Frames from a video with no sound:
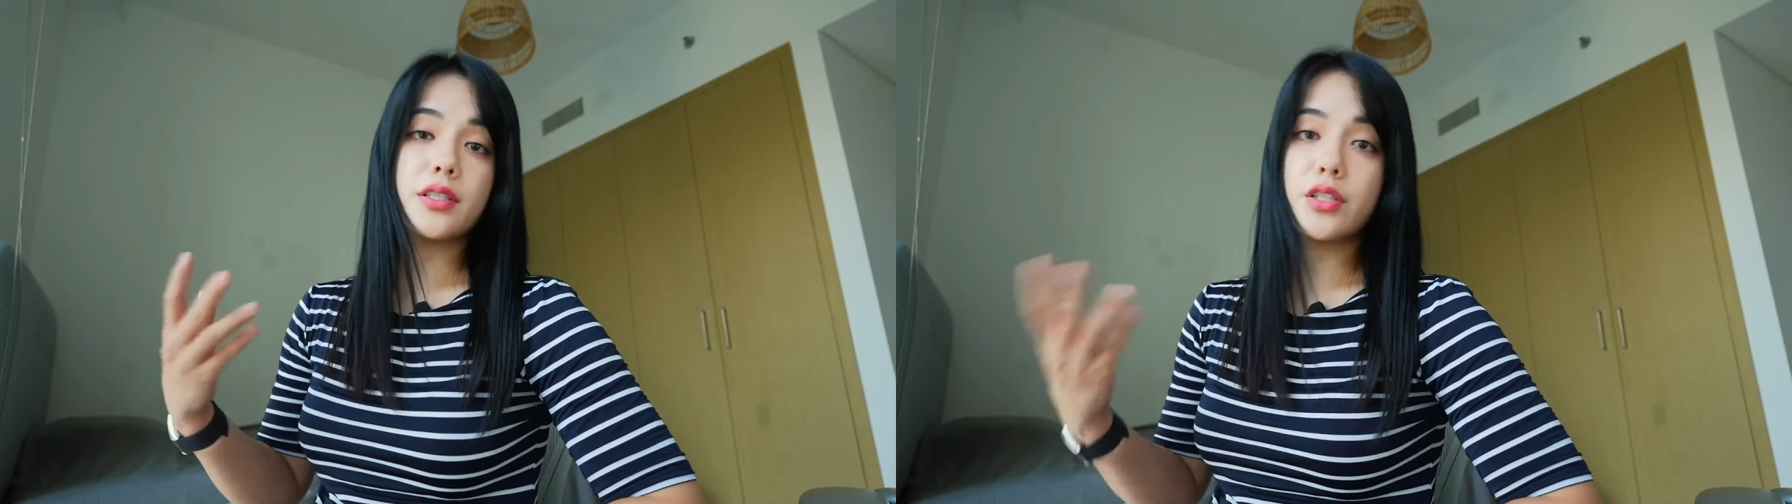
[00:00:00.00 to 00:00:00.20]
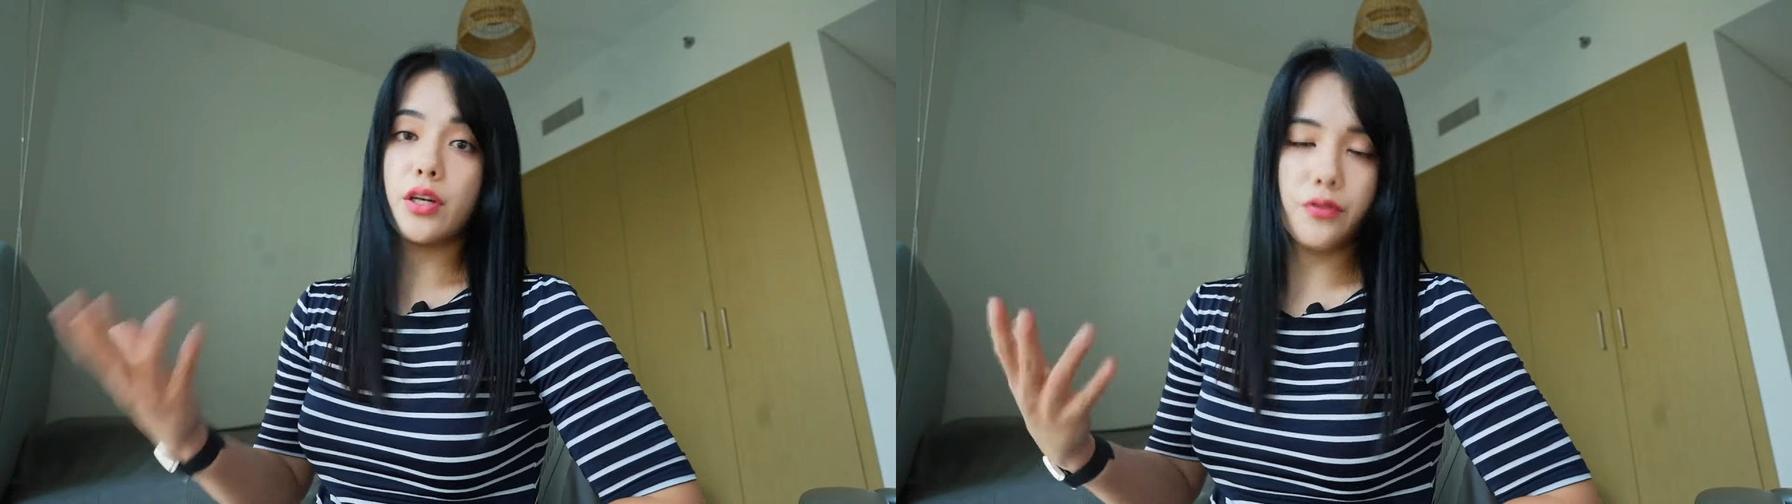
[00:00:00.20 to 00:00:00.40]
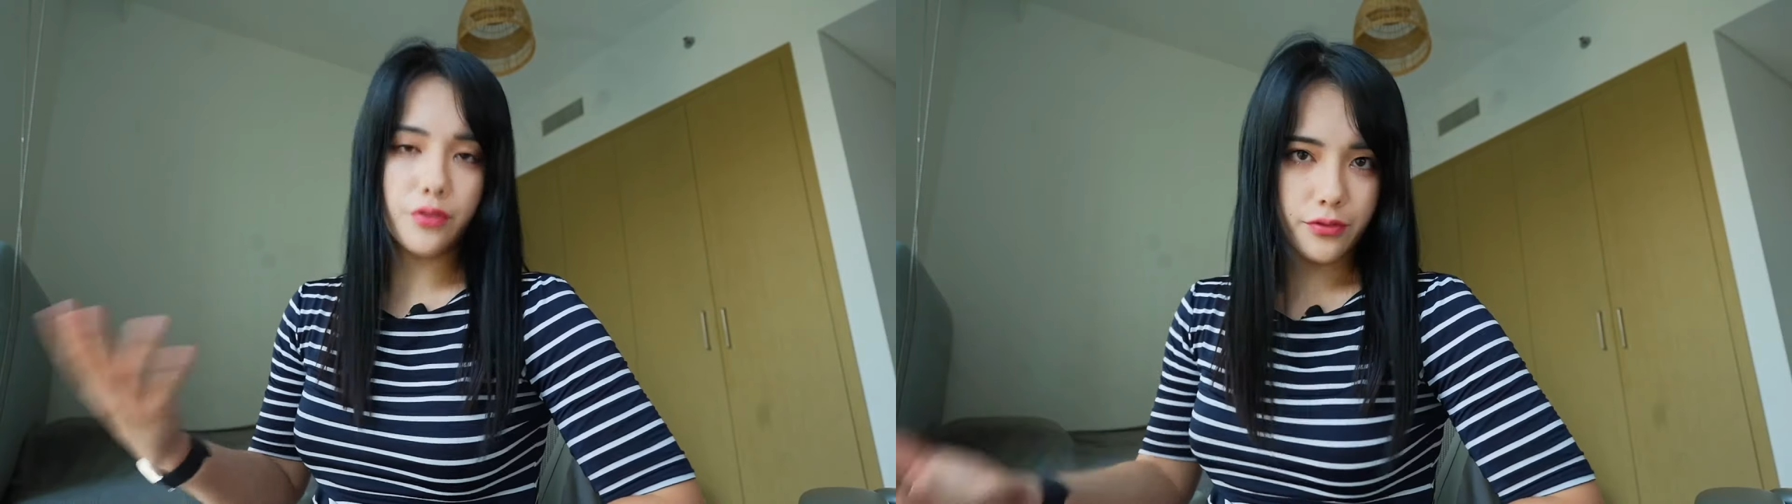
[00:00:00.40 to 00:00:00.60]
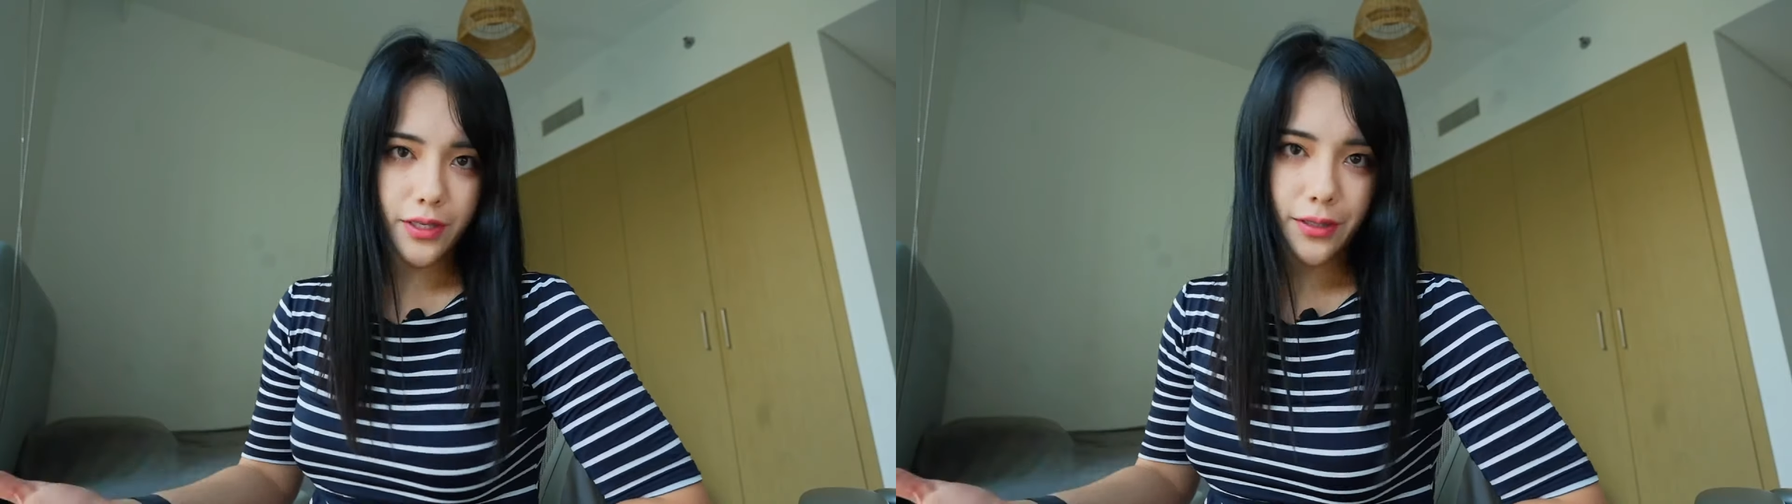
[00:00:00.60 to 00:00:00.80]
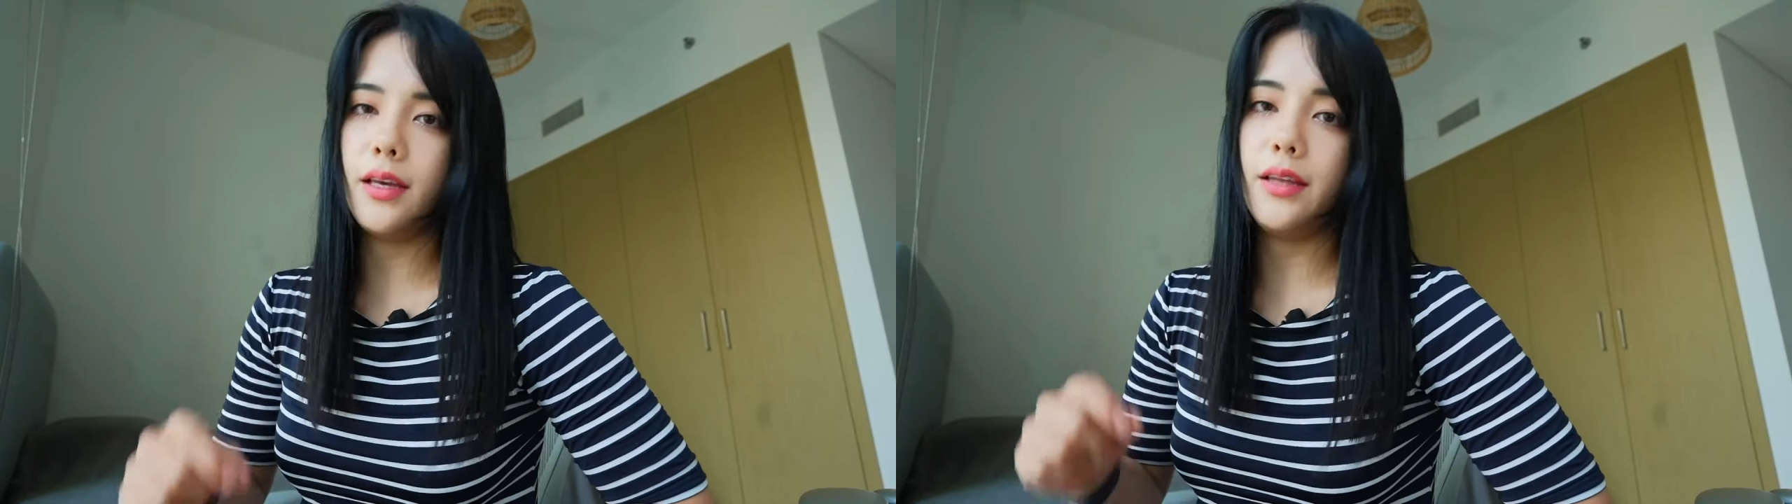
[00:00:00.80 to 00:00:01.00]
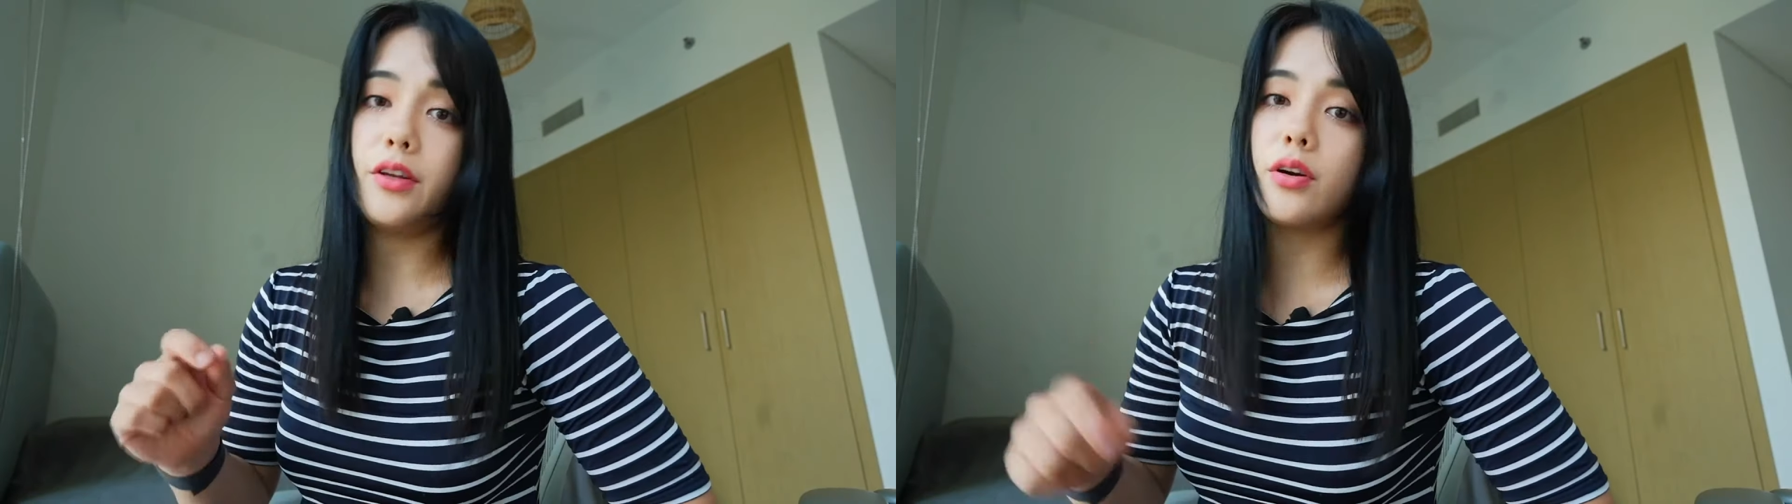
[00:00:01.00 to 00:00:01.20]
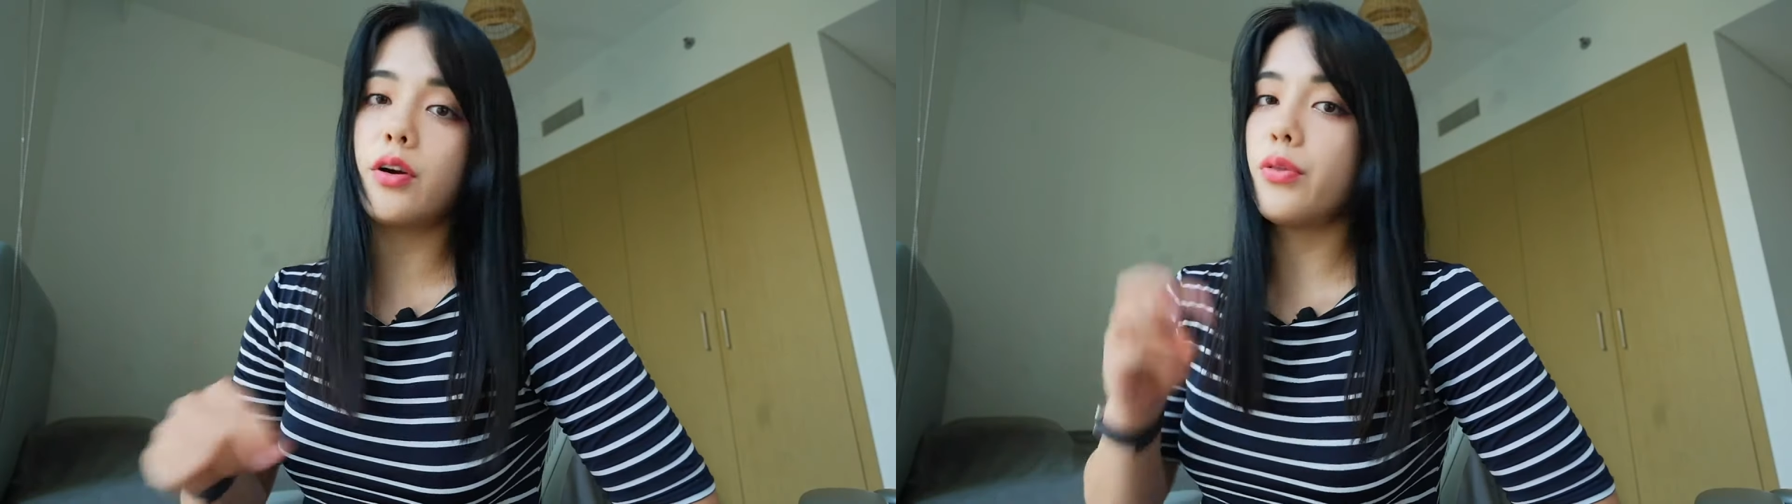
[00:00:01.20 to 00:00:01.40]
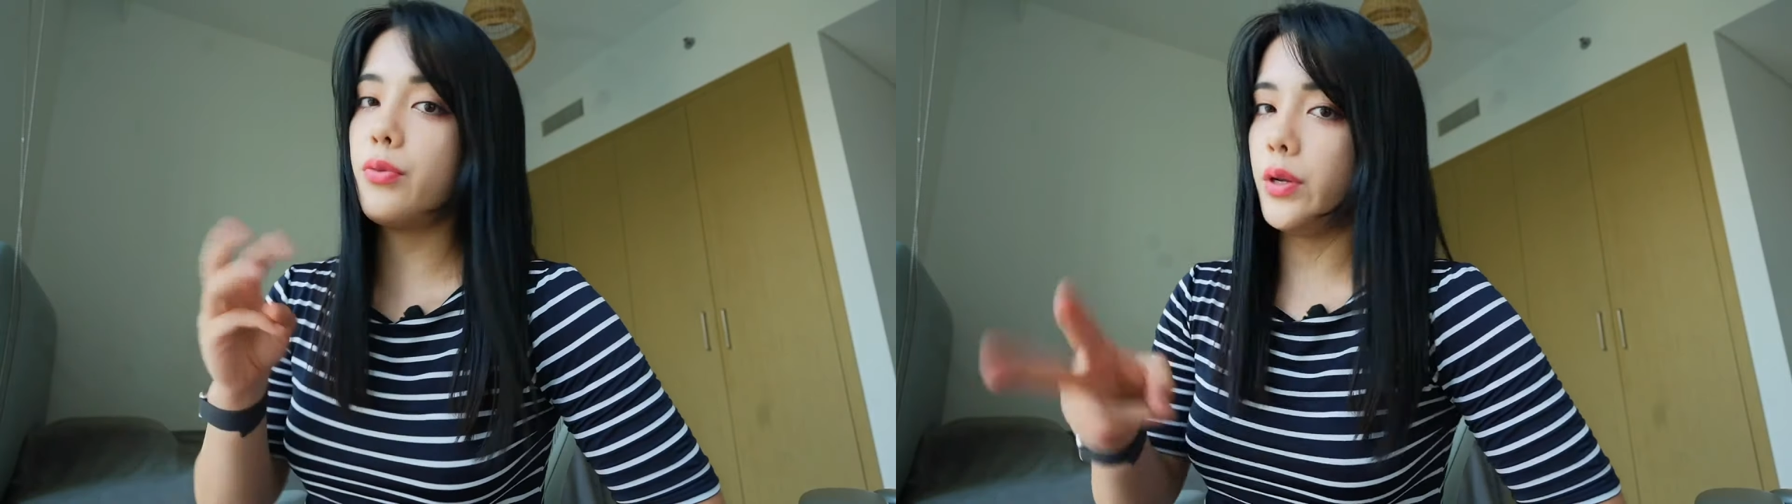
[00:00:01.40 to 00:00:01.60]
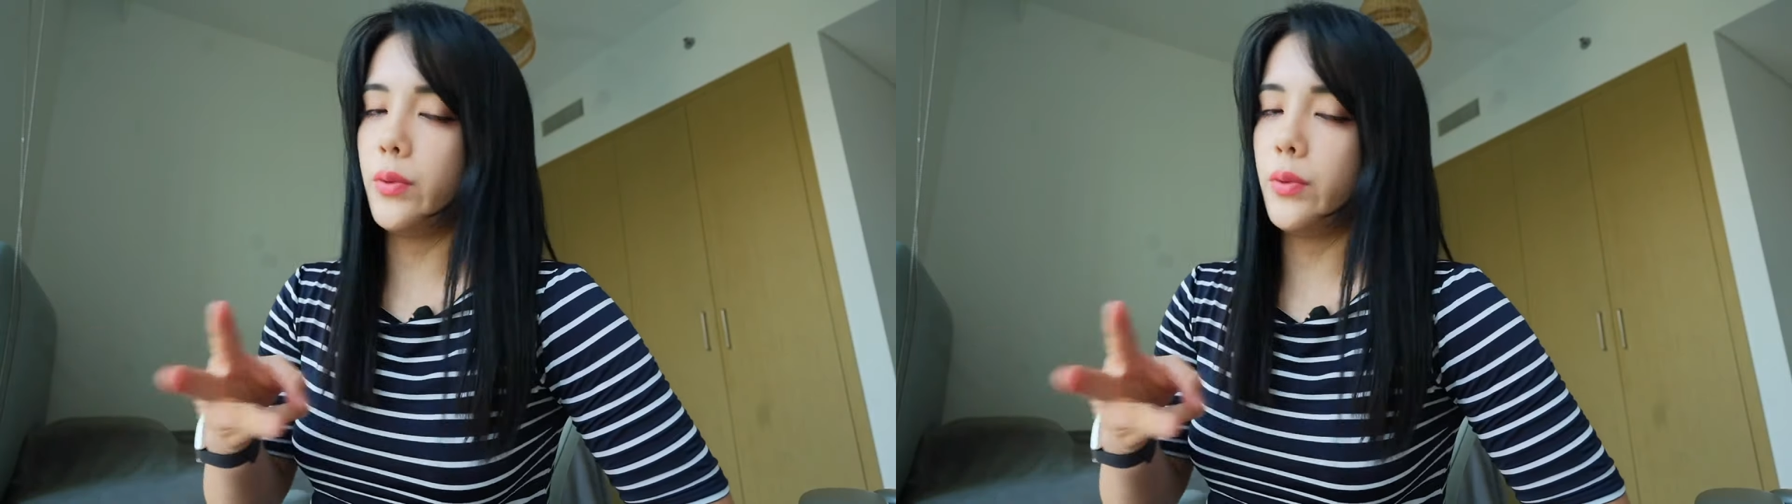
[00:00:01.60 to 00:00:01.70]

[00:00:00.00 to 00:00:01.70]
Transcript: start for free. And there are three